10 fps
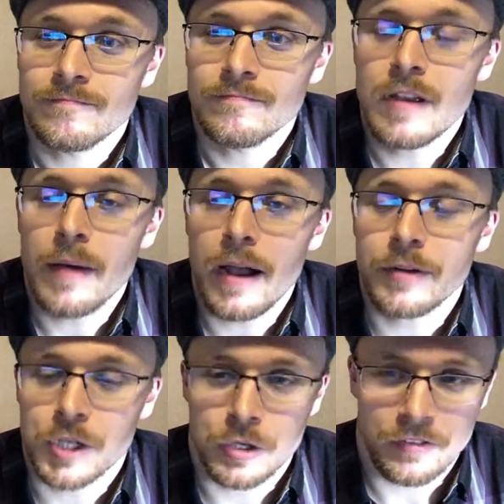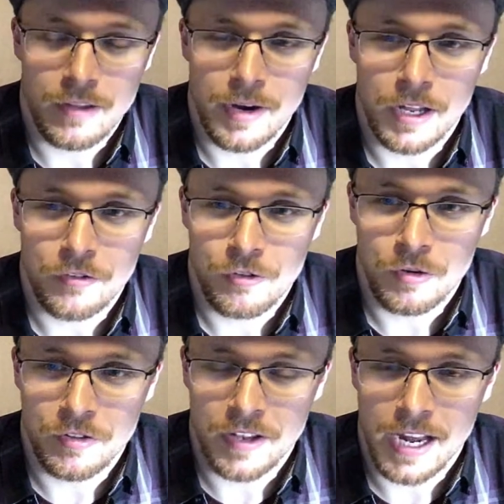We might return to Sirenia soon,
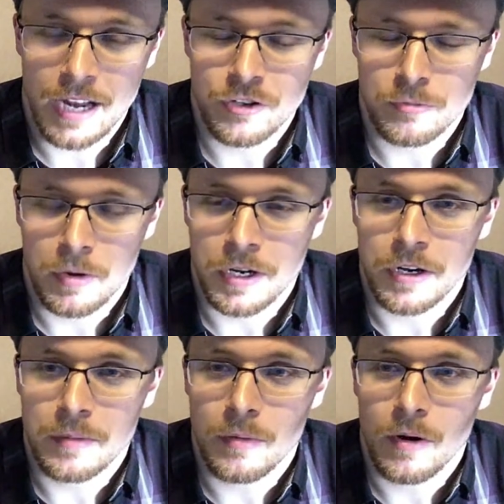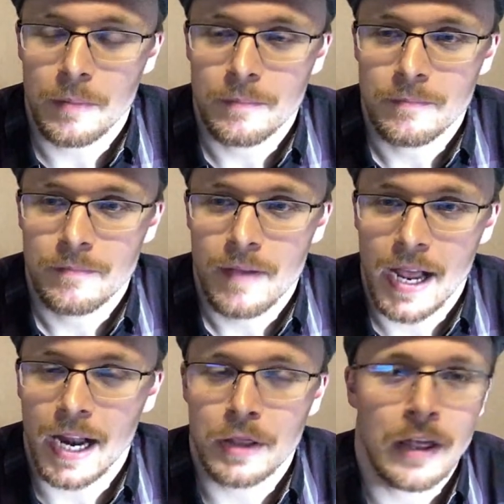because again, I just want to hear more.
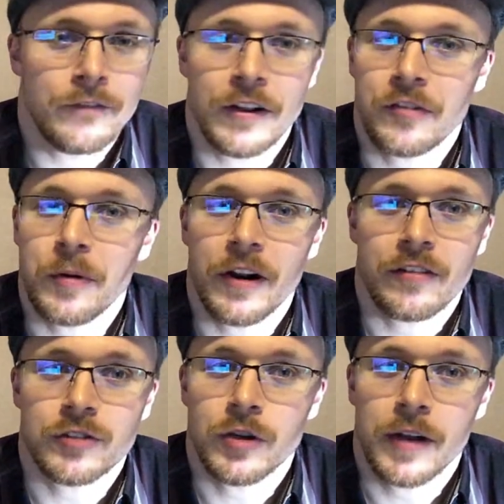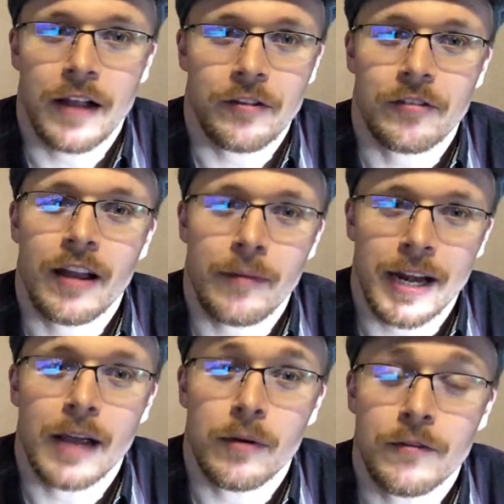And I love the experience of showcasing
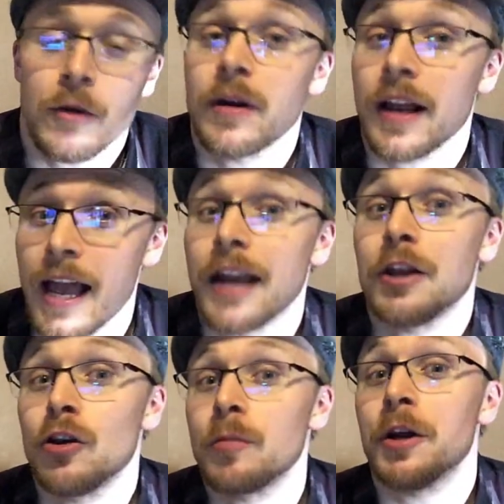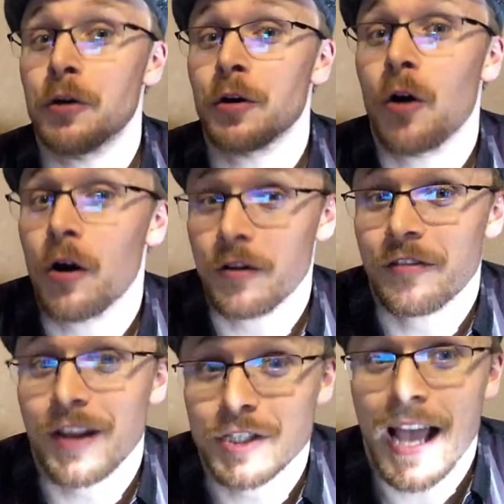Sirenia with you, and again, humoring good artists
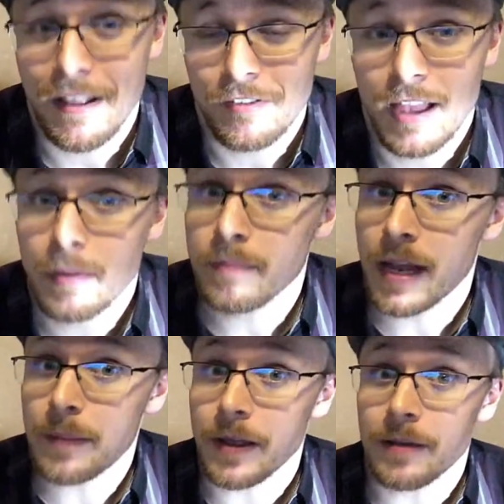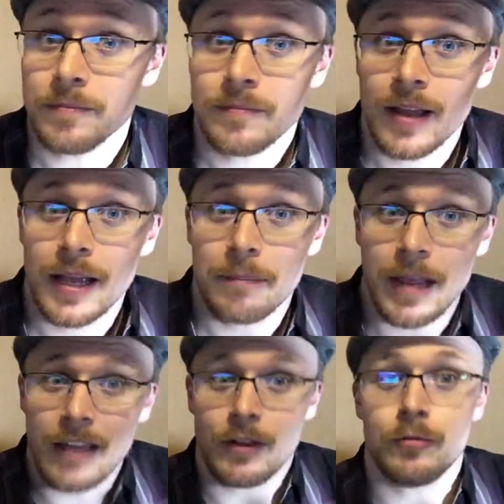such as them, and maybe
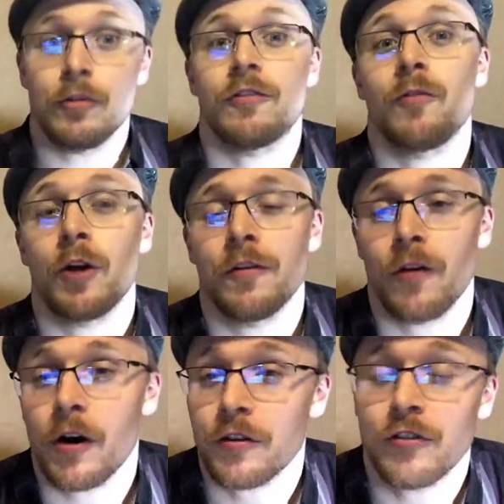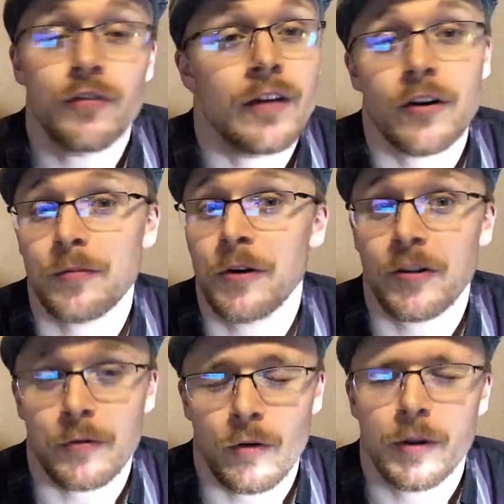paving routes for you for artists you've never
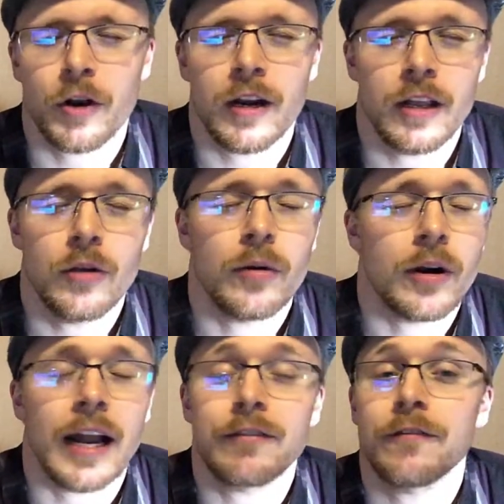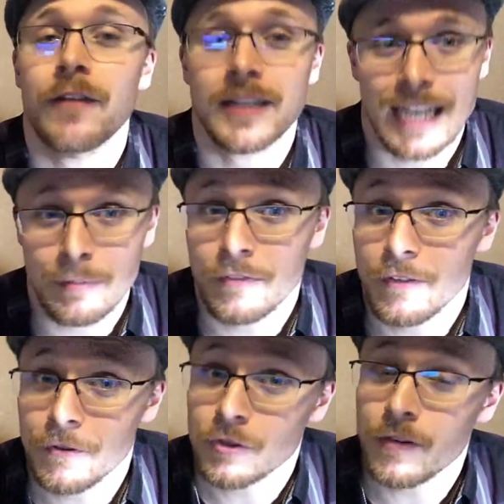experienced before you are going to have a fun time with in
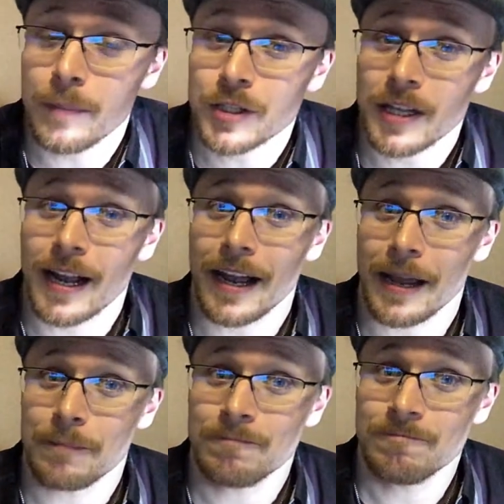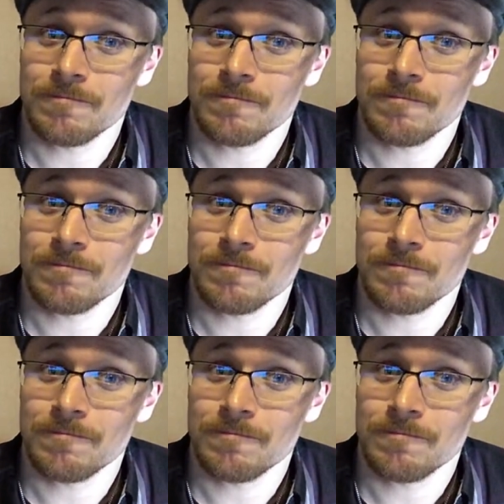the future, very much like I am.